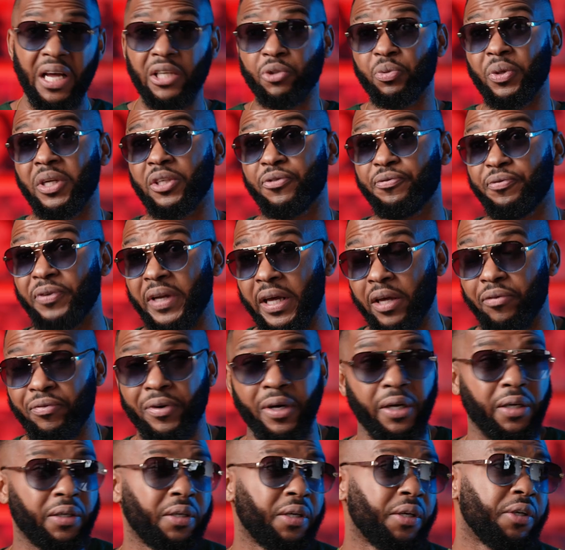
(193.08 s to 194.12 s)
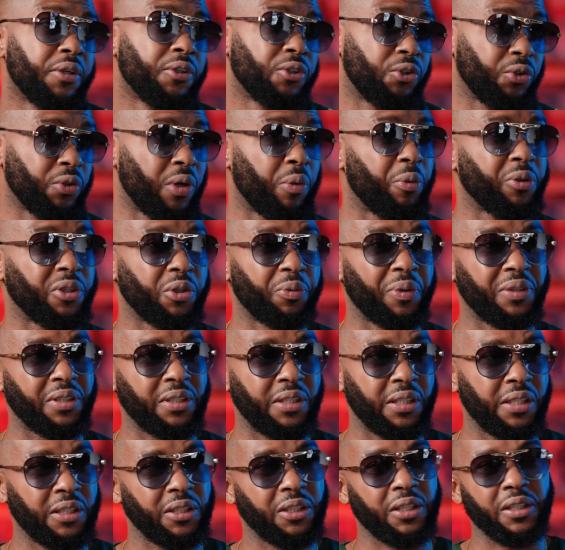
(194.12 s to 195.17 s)
as well as Flavor. So I was a
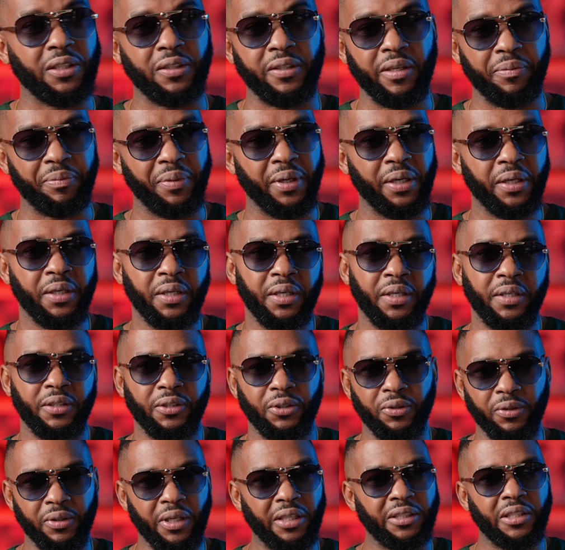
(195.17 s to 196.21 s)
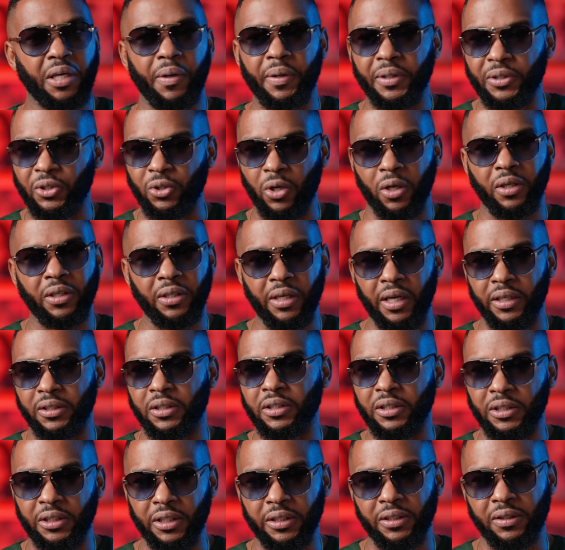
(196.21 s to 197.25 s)
resident of Shestemba. So that's how I started
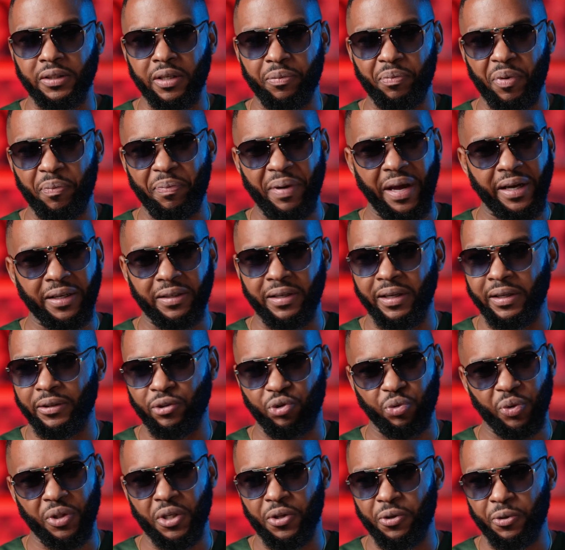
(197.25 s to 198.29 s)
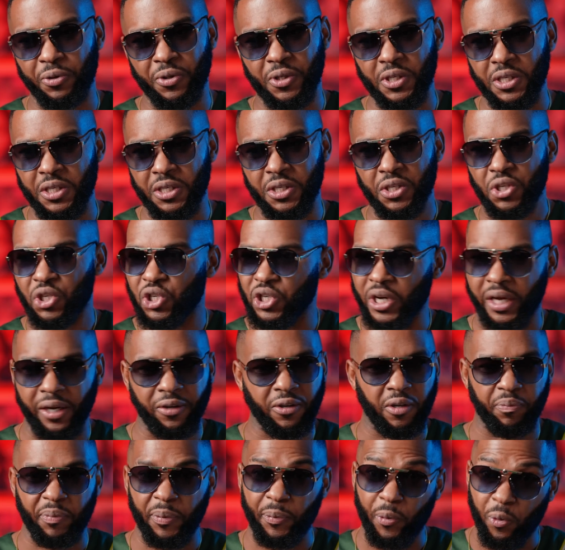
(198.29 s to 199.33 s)
actually. Shestemba back then, 2013. Shout
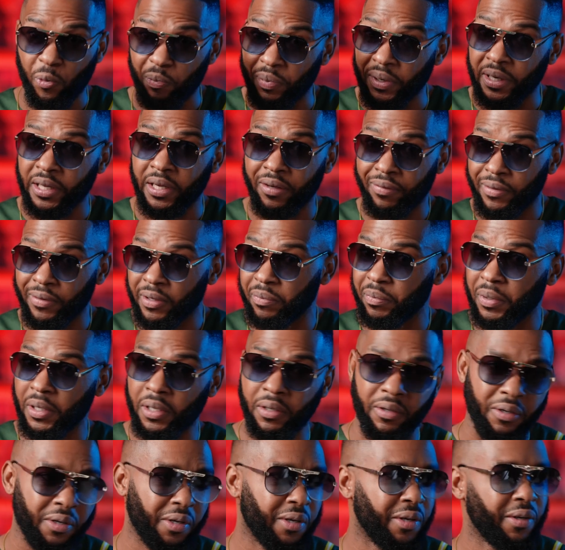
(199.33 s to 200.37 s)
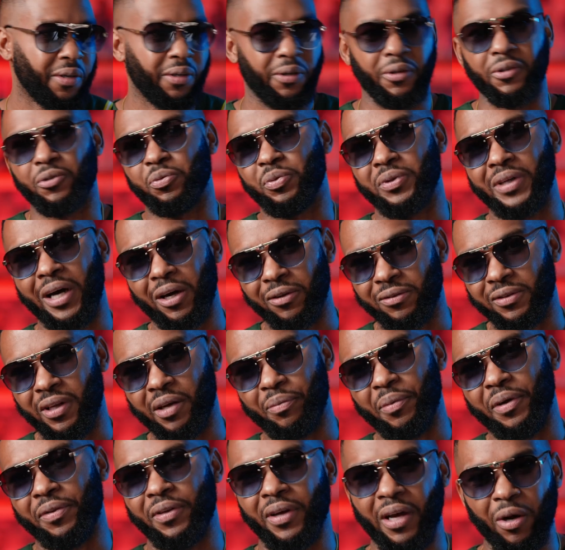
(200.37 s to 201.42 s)
out to people who believed in me. Because without
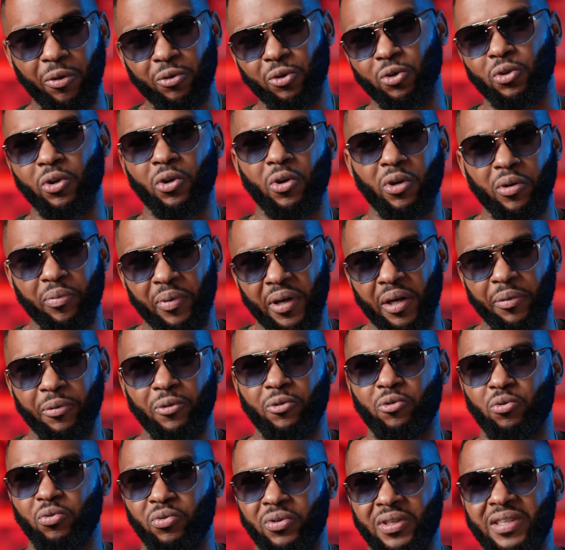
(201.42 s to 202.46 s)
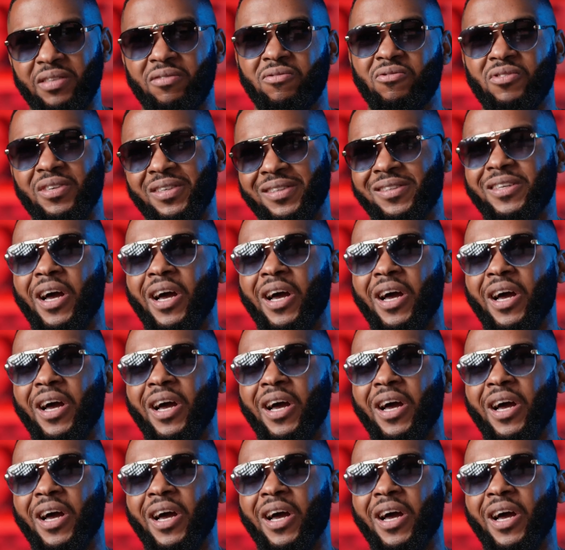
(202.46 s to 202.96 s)
them, I think I was not going to be able to